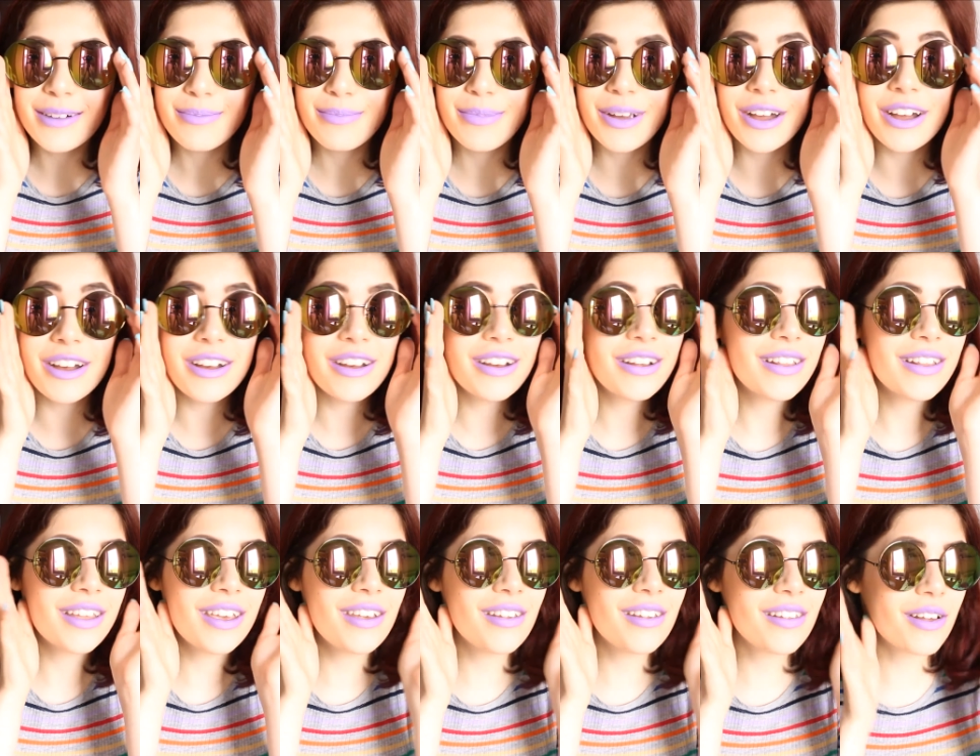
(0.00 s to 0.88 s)
But
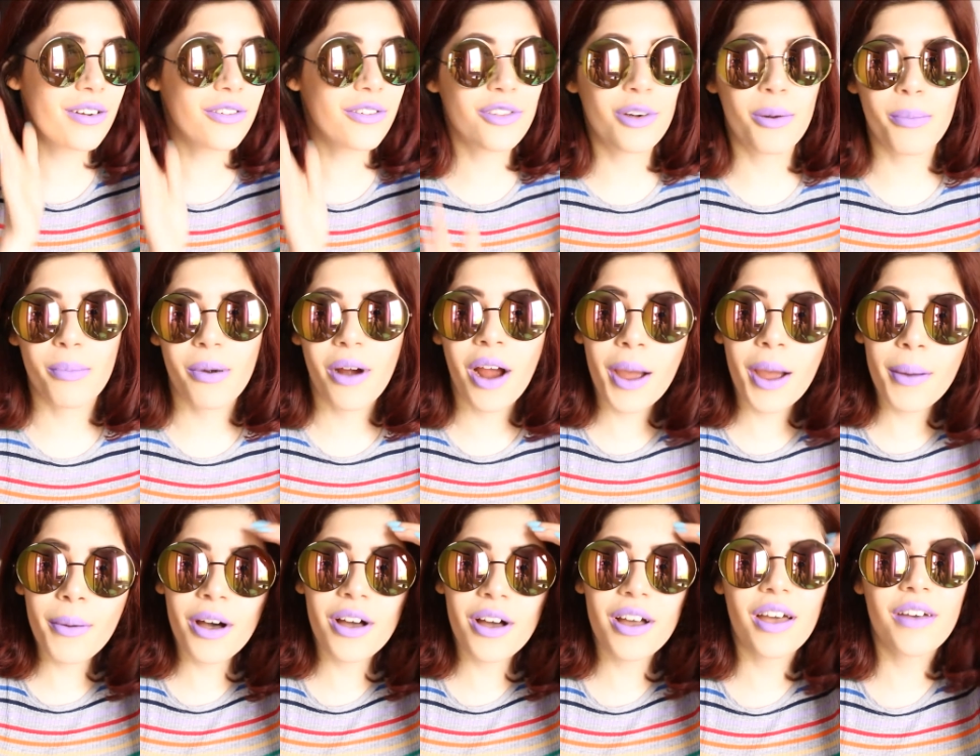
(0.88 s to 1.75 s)
these are from
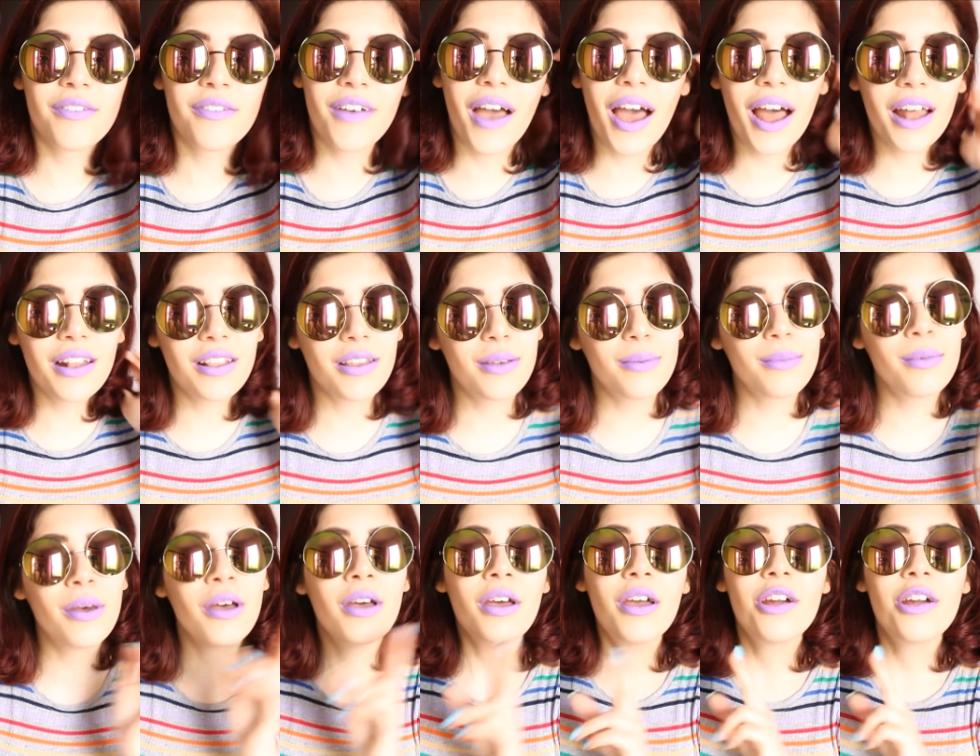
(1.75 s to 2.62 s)
Primark. I've had
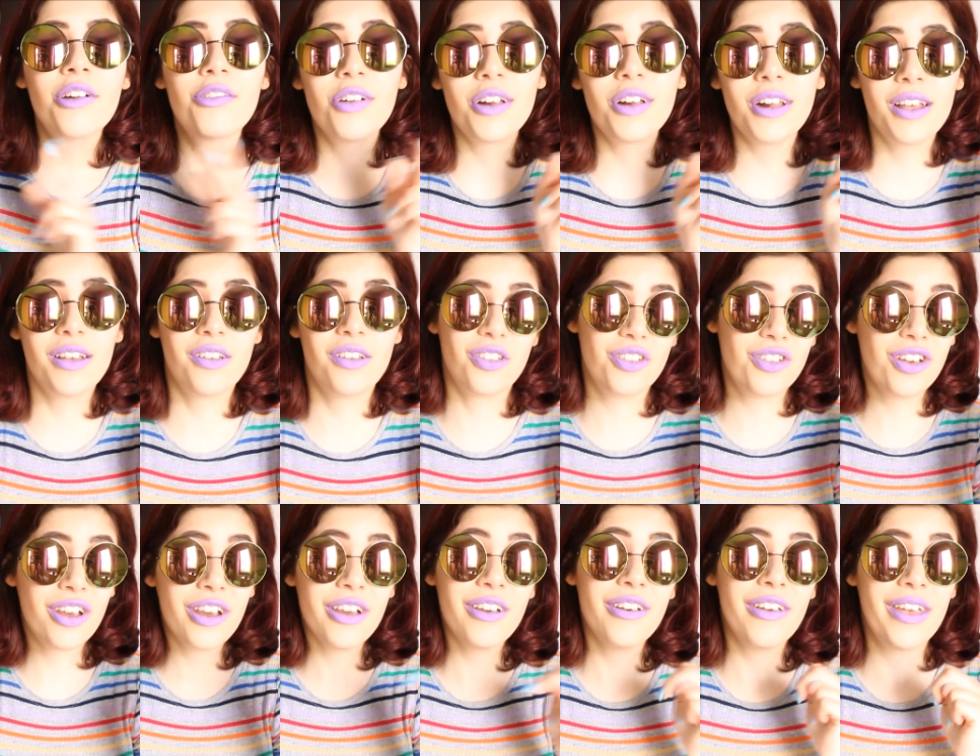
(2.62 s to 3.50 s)
them for at least
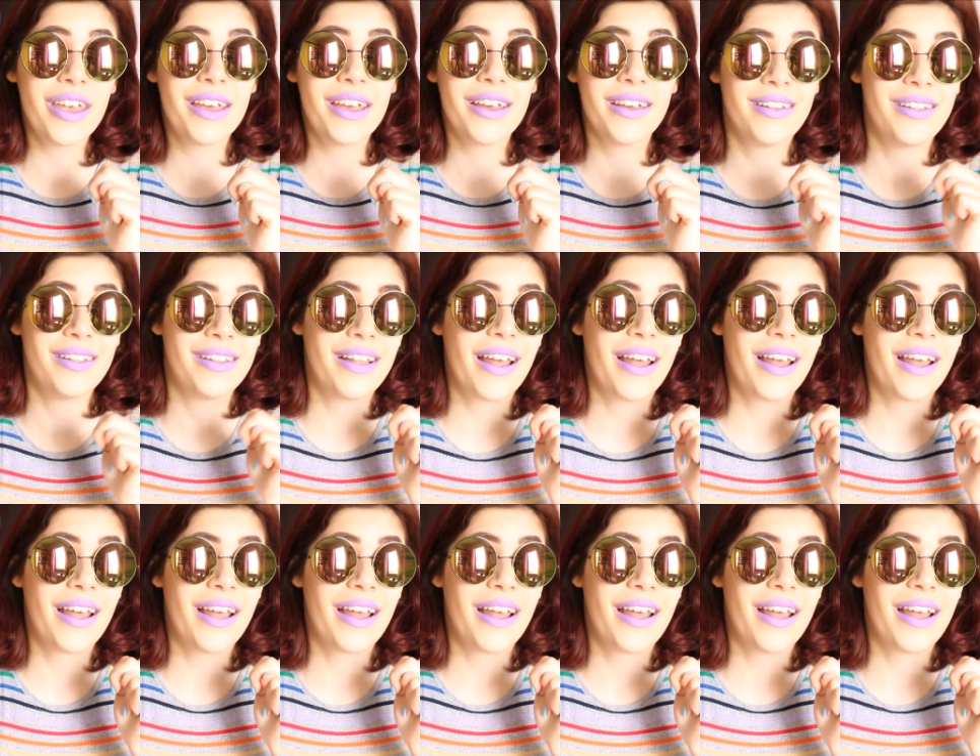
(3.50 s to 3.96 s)
2 years